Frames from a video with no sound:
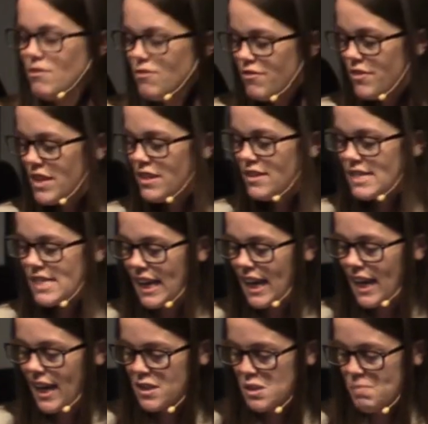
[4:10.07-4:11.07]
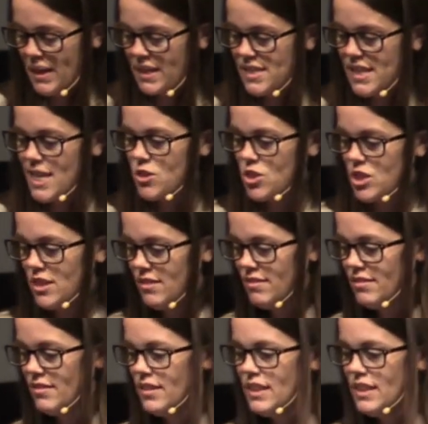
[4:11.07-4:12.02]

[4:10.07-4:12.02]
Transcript: It feels like expectation.